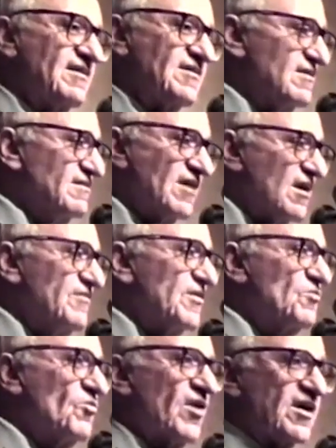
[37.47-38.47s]
and none of
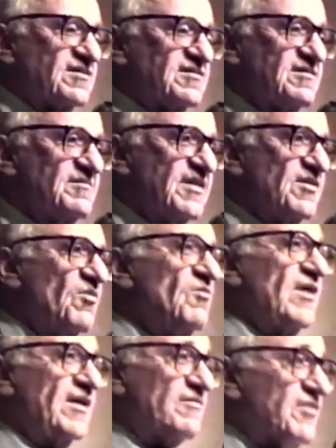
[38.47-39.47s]
it worked. I mean, the
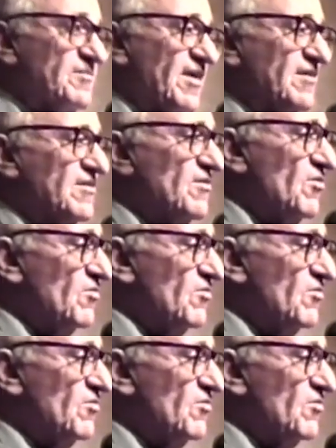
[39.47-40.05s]
whole, and everybody, the